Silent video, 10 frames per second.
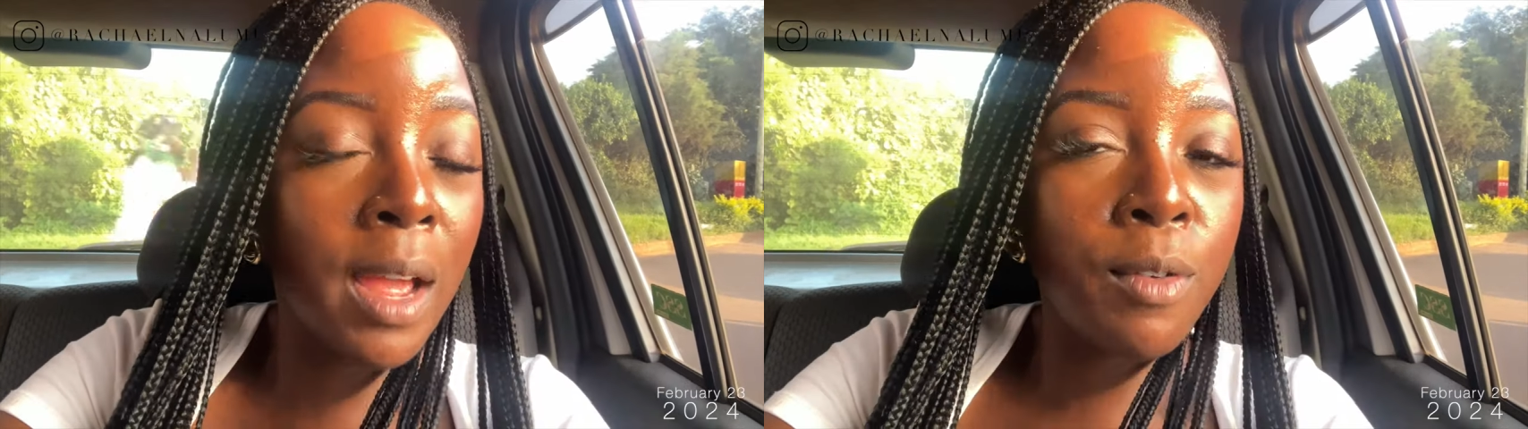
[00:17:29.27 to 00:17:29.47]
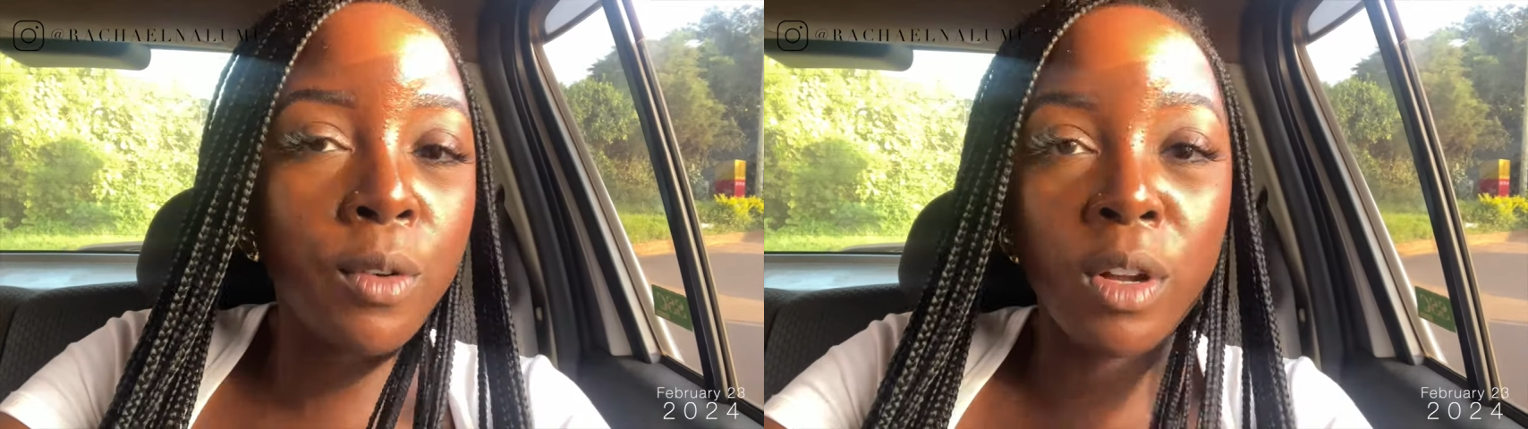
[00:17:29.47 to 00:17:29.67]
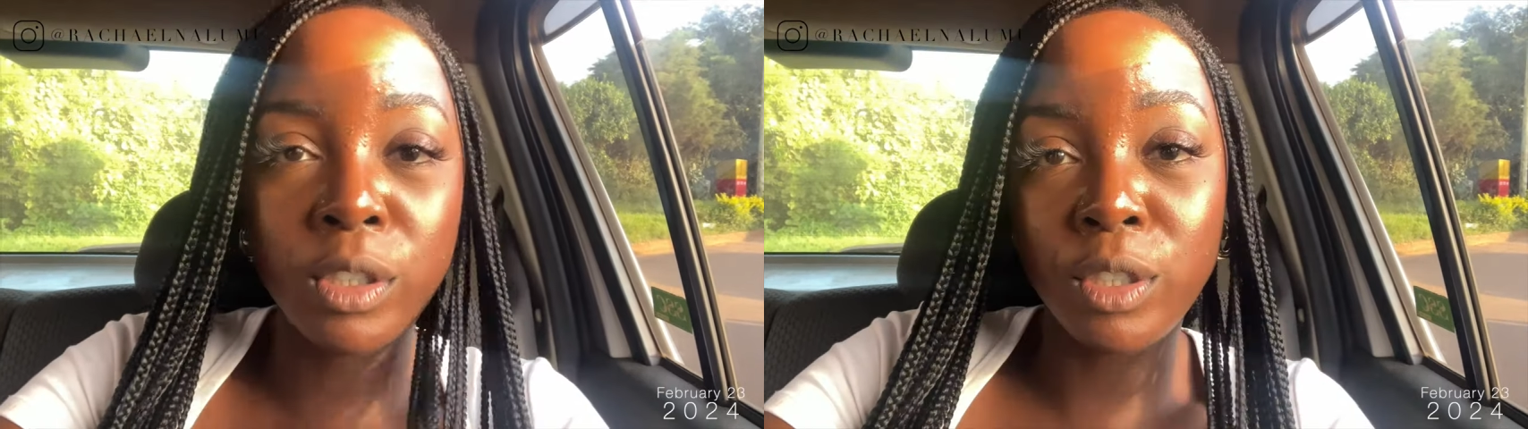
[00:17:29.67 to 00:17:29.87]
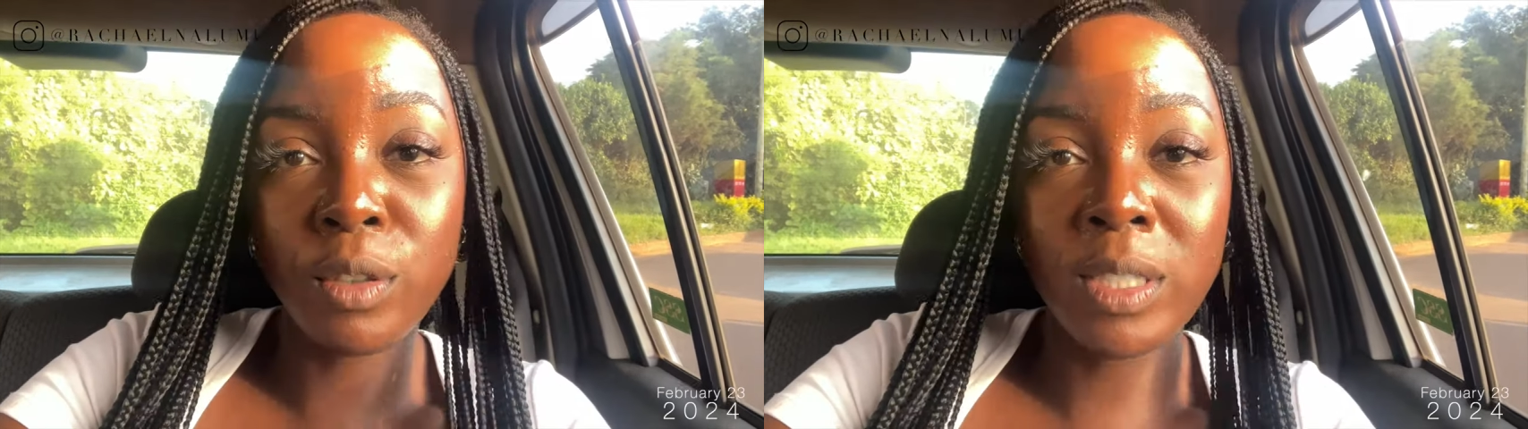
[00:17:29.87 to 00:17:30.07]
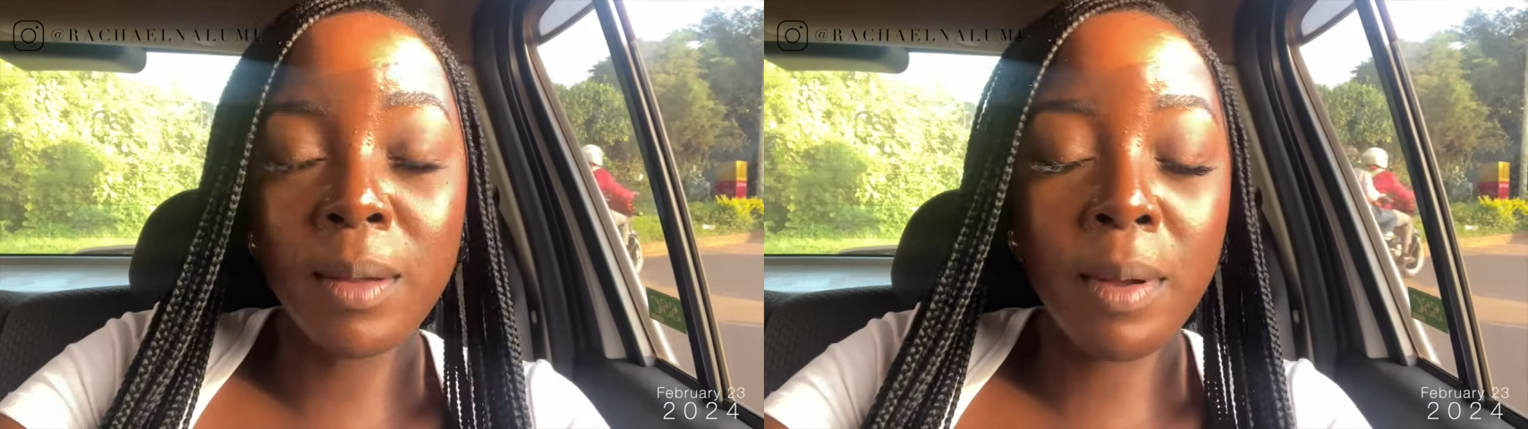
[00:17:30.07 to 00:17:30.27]
I no longer
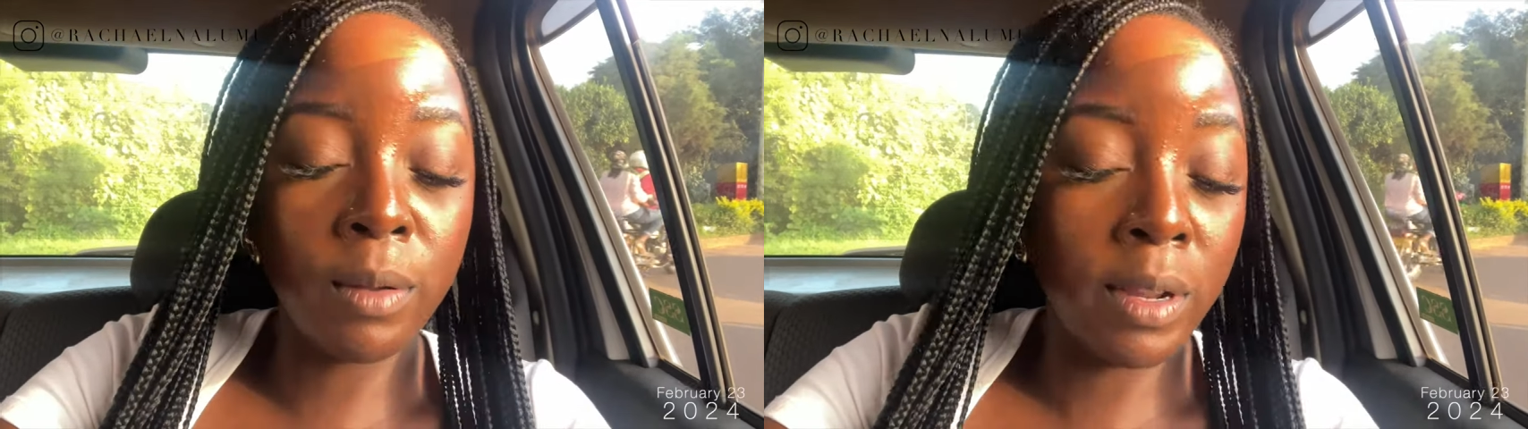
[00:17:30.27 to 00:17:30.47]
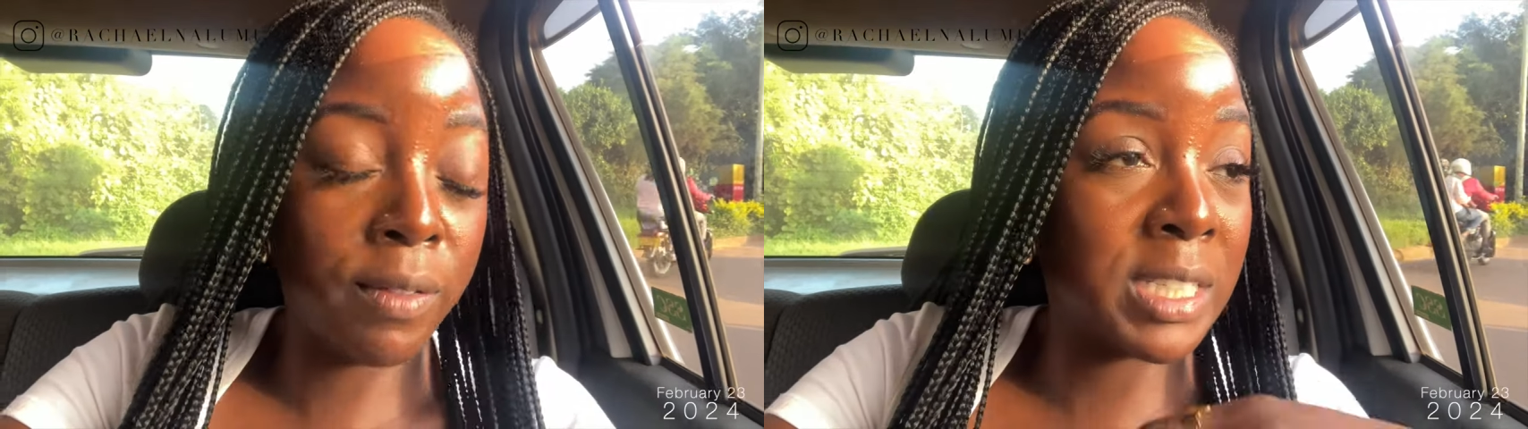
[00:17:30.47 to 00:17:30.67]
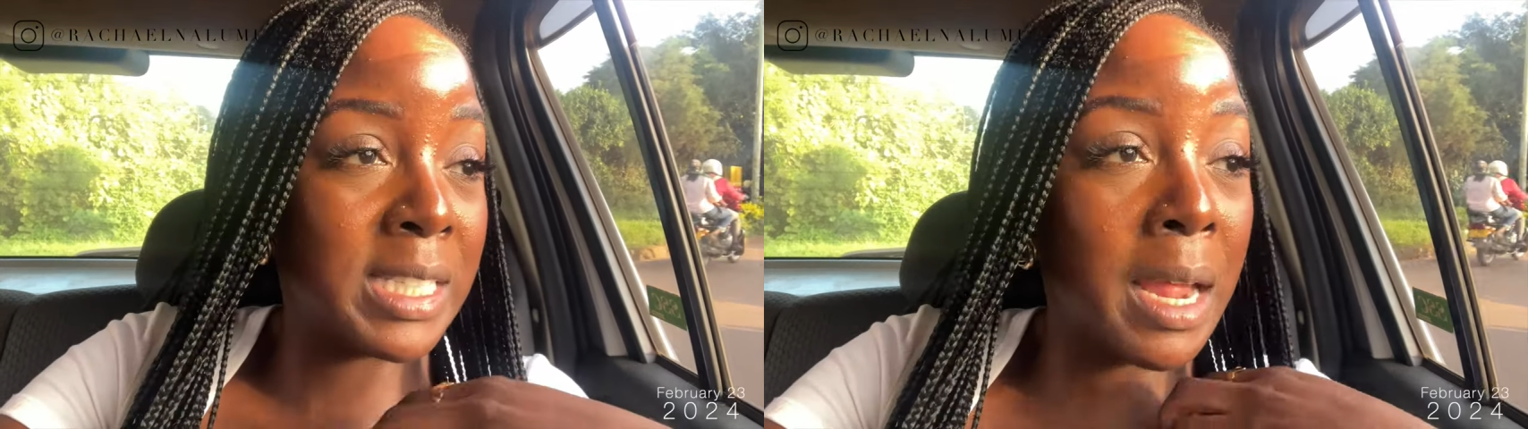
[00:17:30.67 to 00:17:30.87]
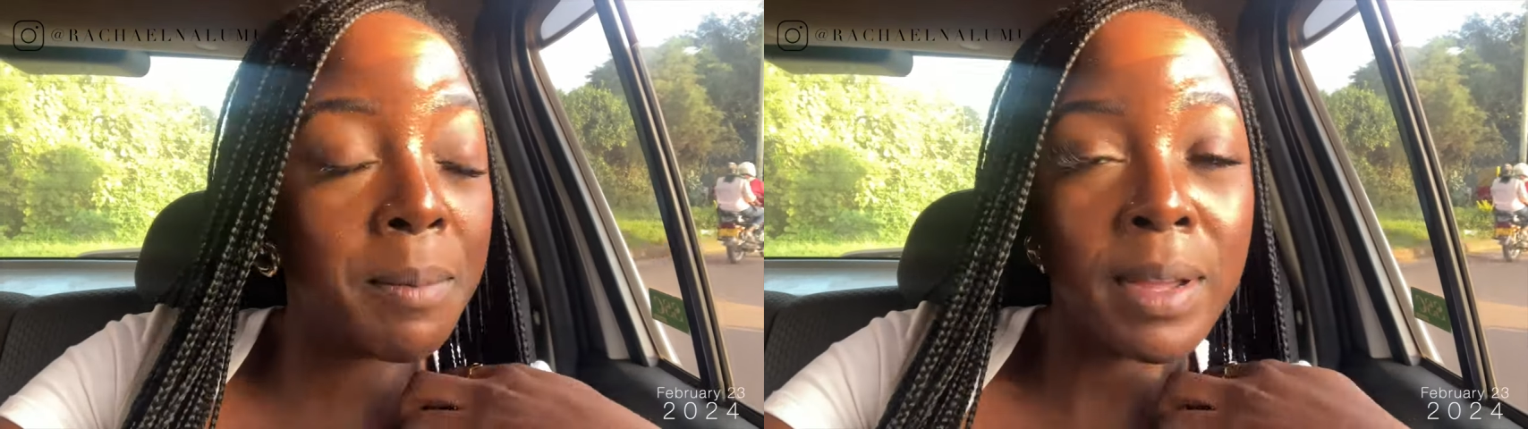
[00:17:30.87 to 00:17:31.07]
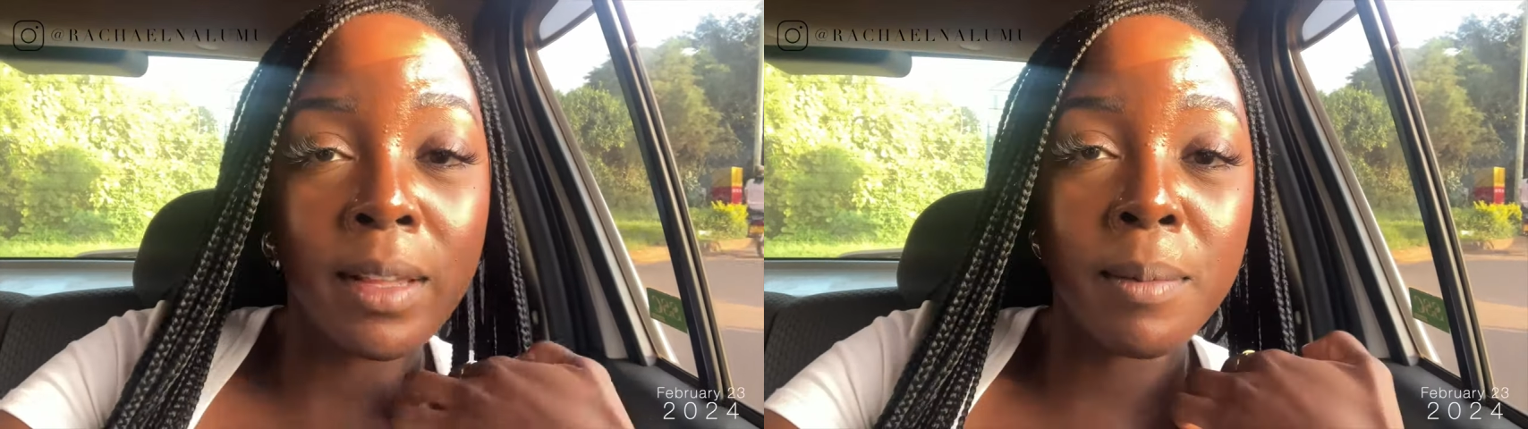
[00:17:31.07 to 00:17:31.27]
use them. I will never stand
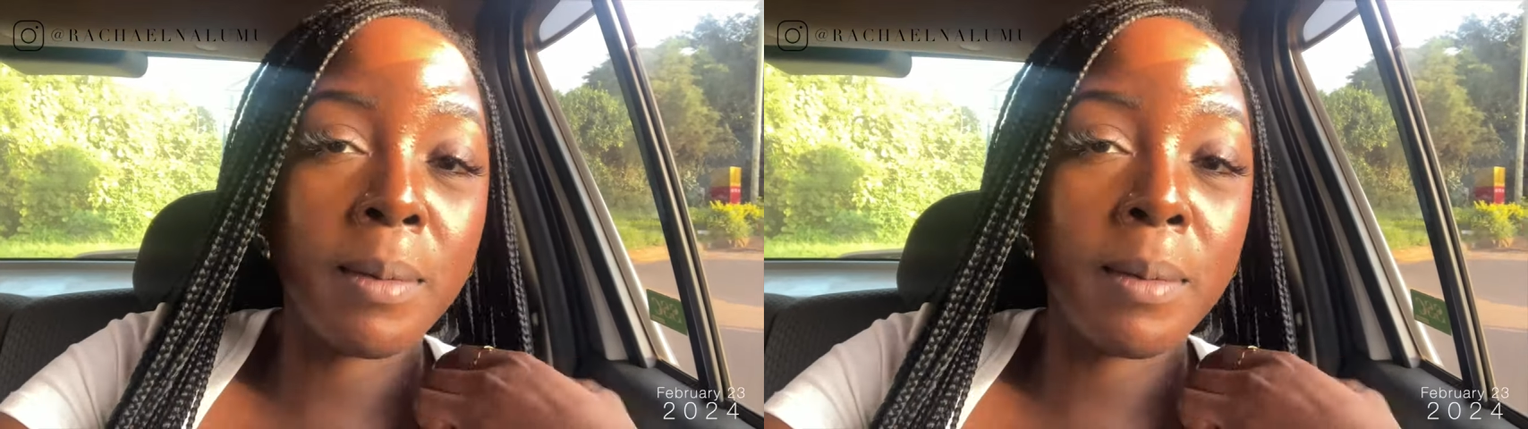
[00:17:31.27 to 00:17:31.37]
by them.